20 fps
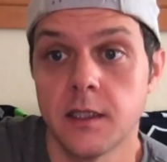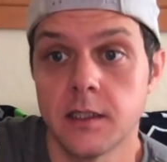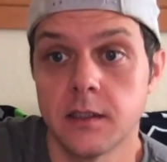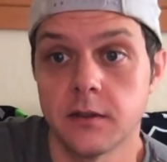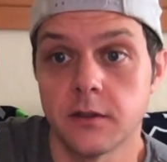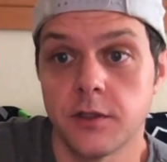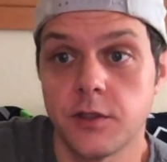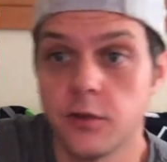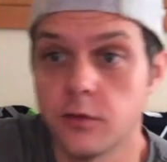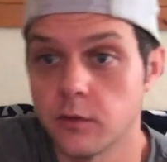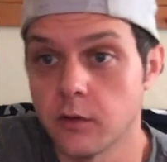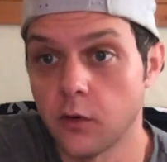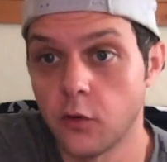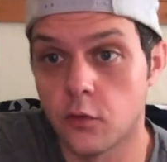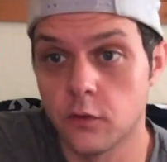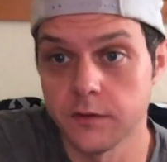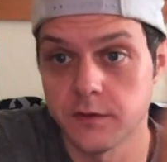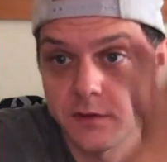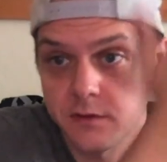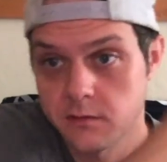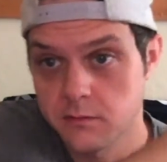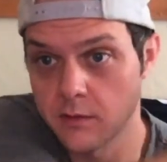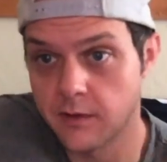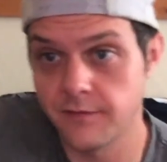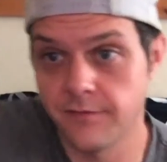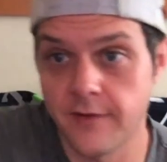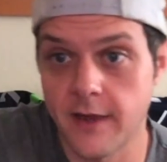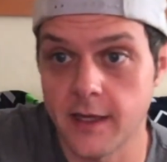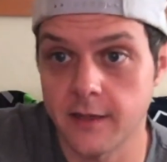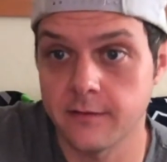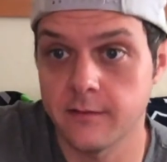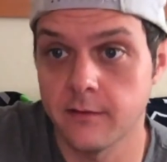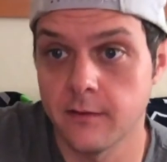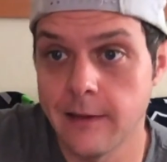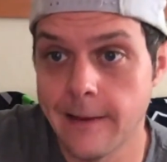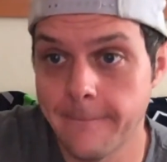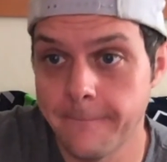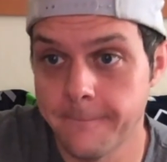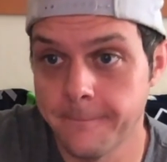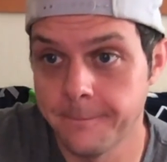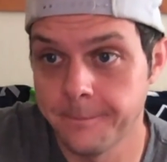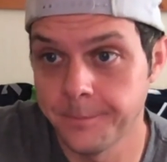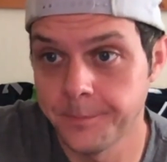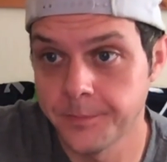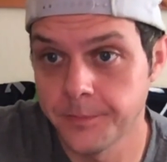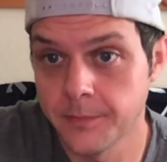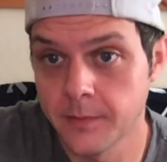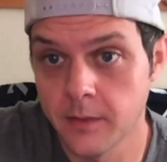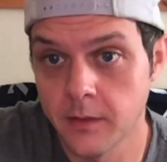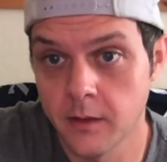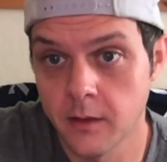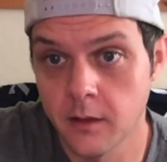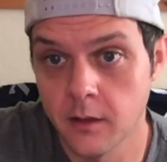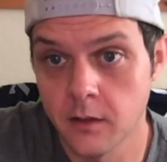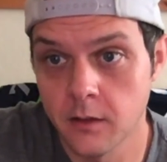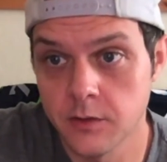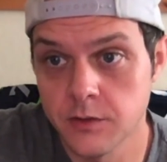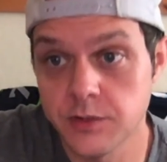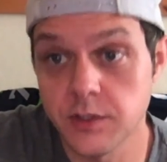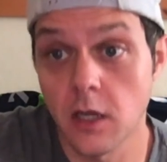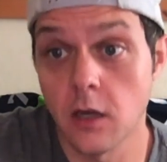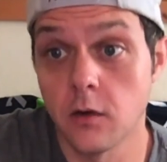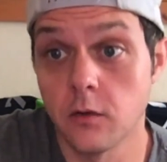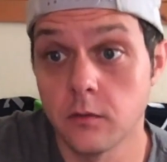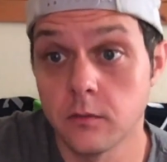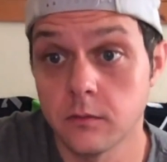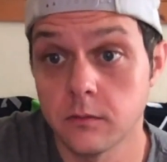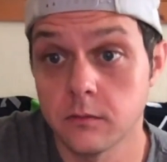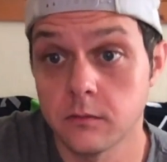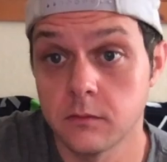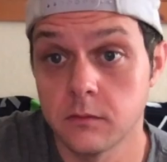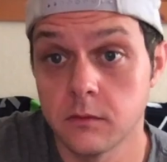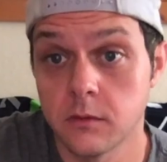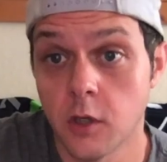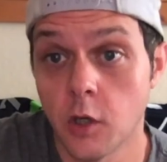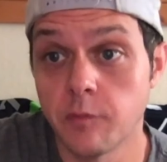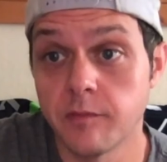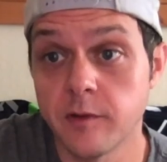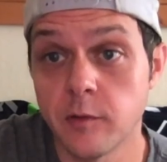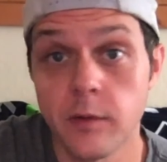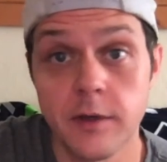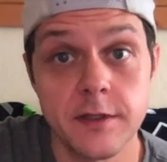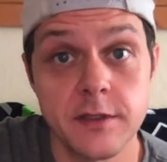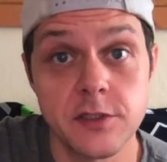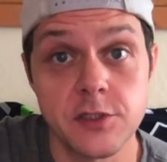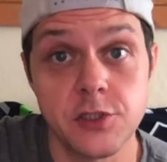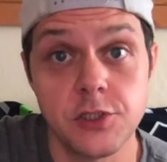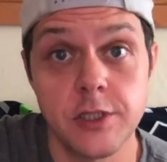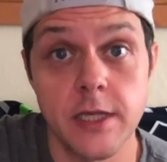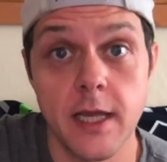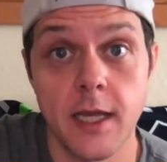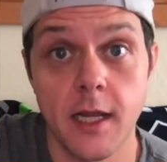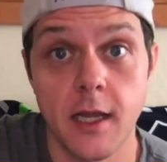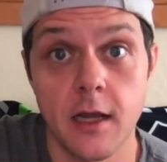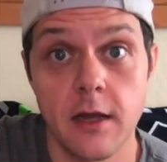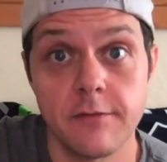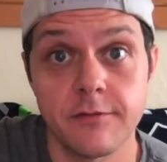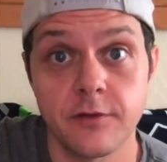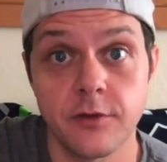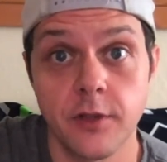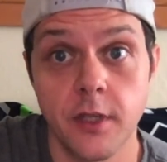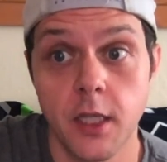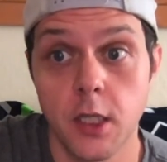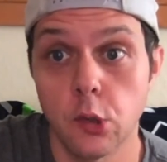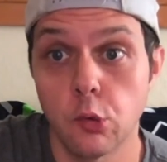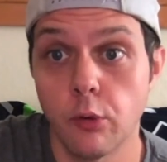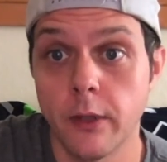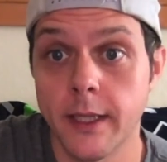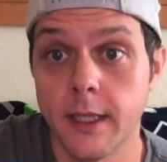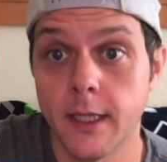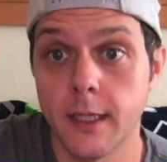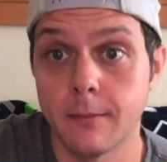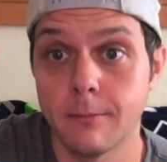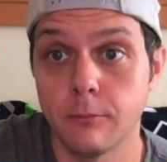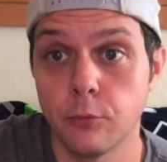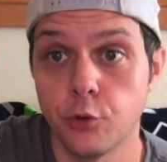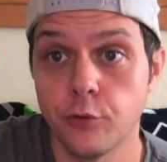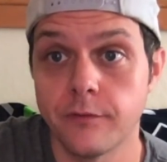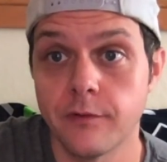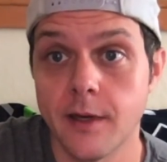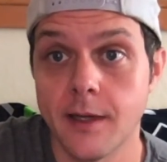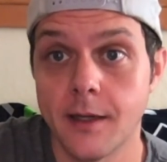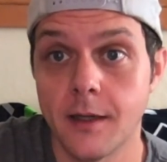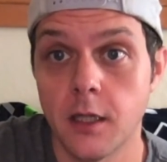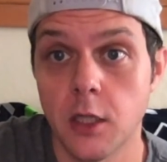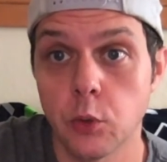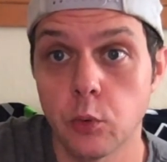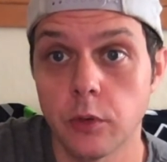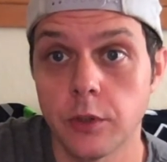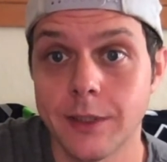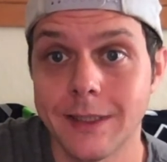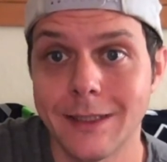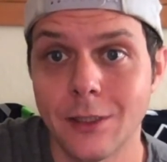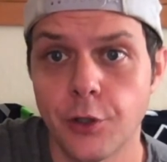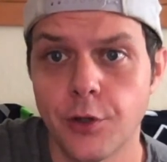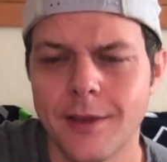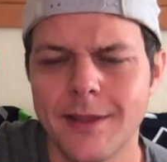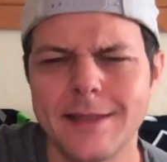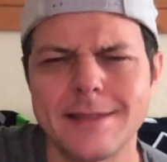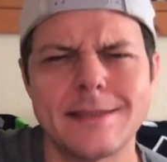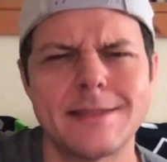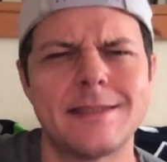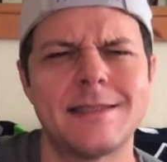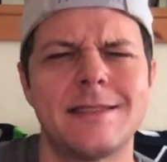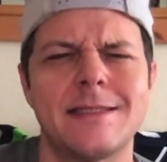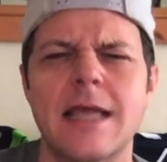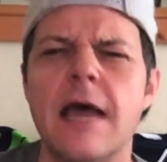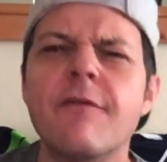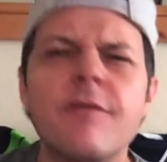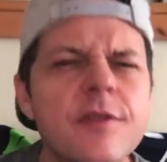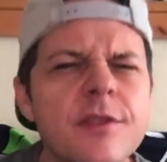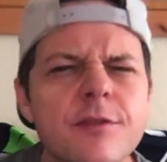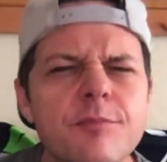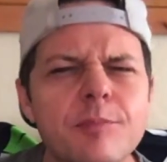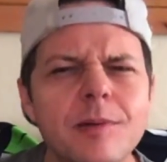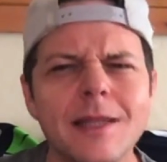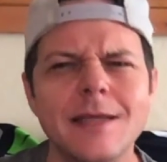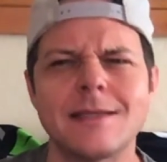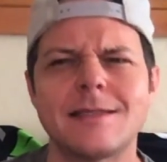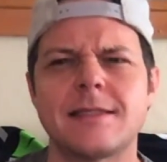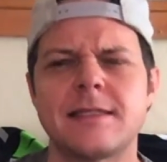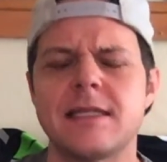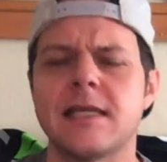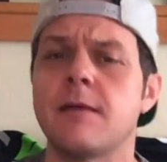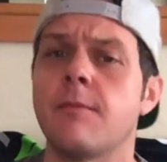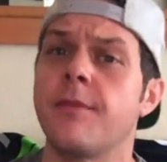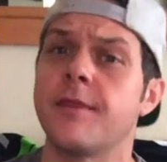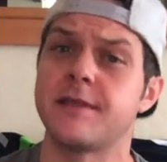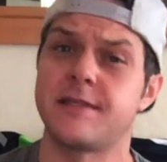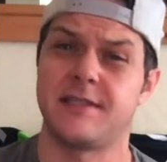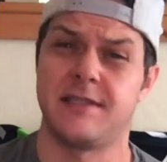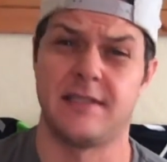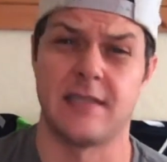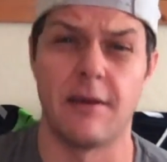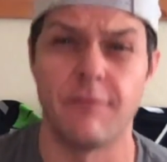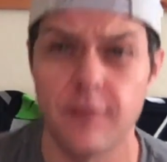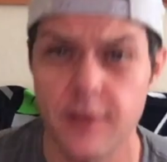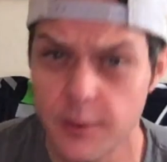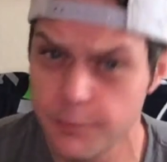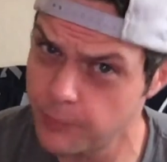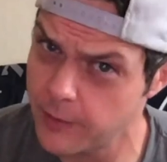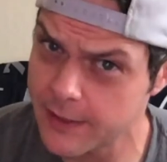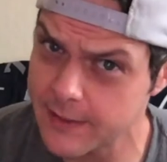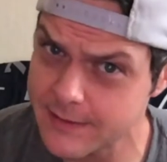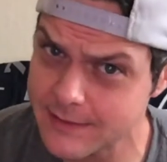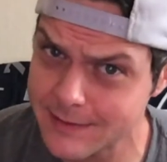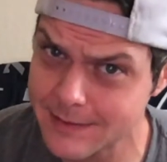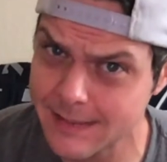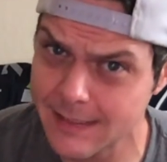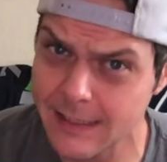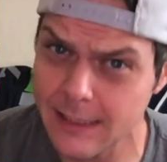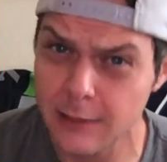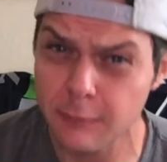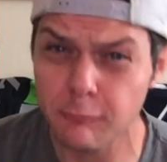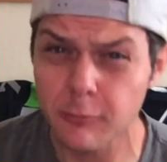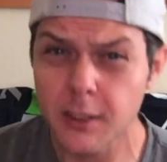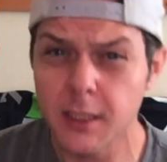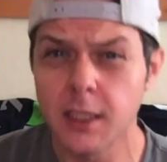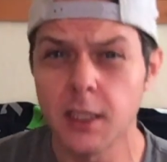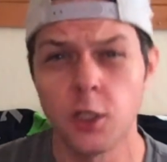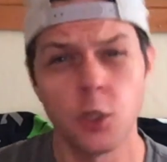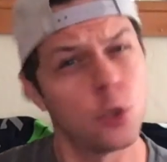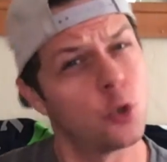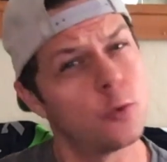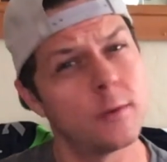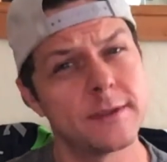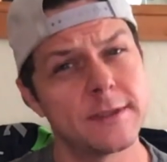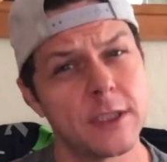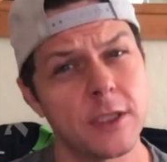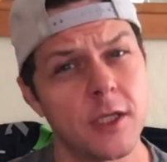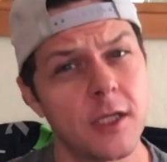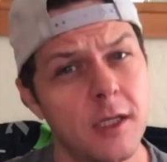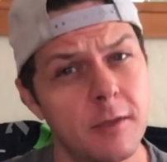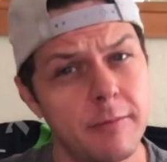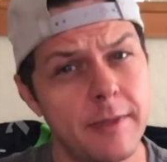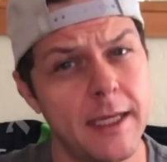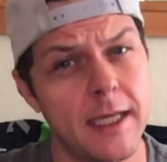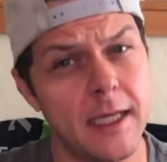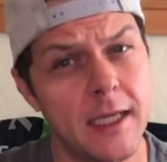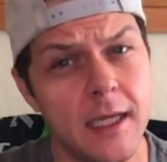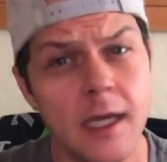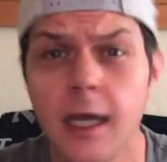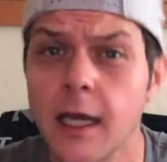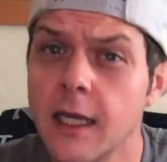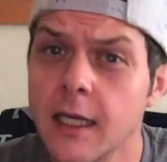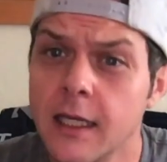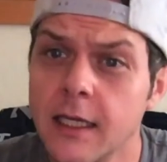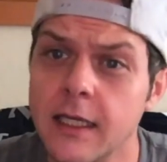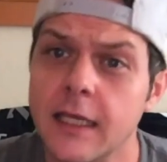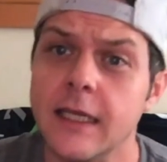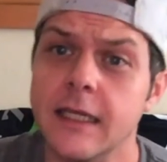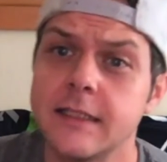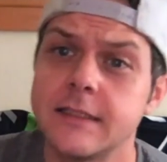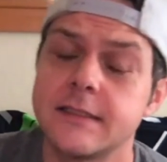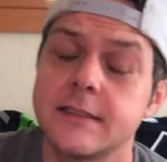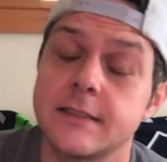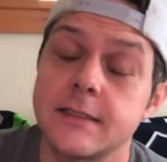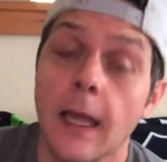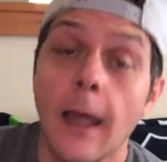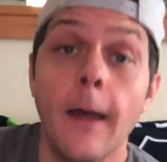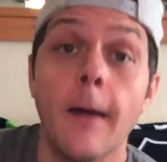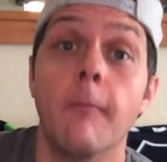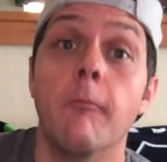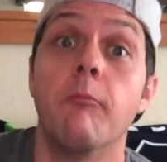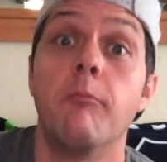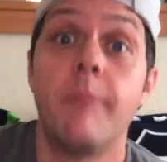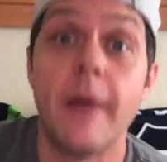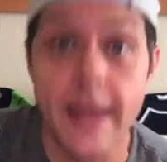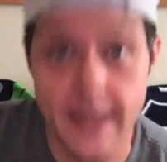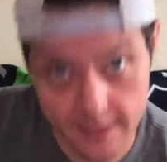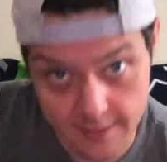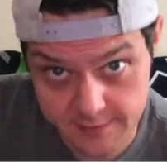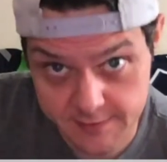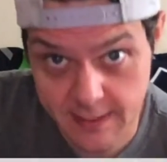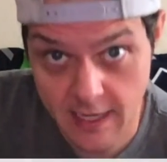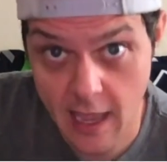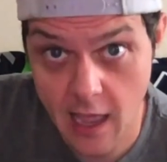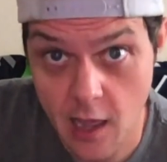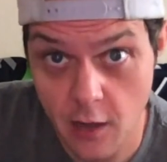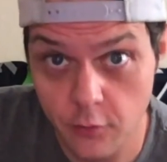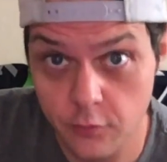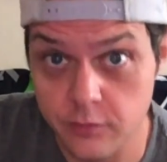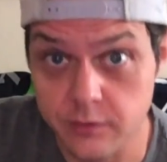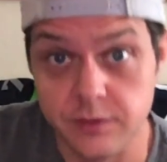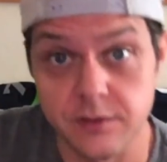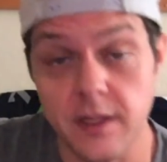Cue a horse effect. So Hopefully one of these Jagovs can get a win and move right along. We're going to go to the 7th place team. The 7th place team, who is it going to be? It's Bennett's house.